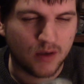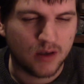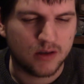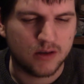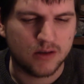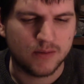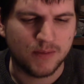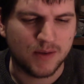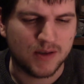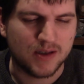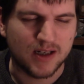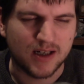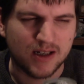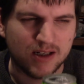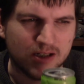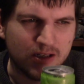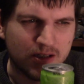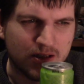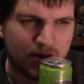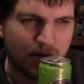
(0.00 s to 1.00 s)
It smells like
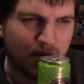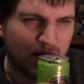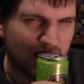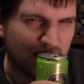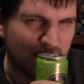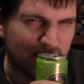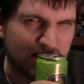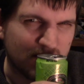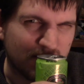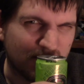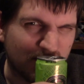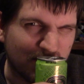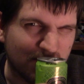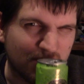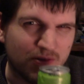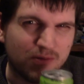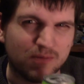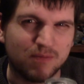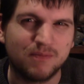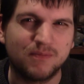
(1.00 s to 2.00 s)
ginger beer or something,
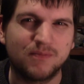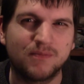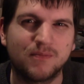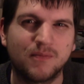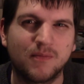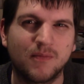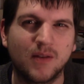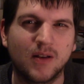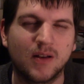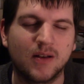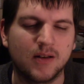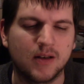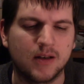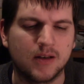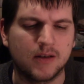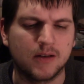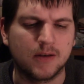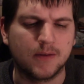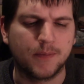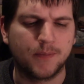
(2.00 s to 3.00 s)
but I
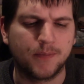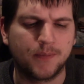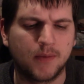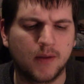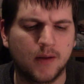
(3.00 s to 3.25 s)
don't know.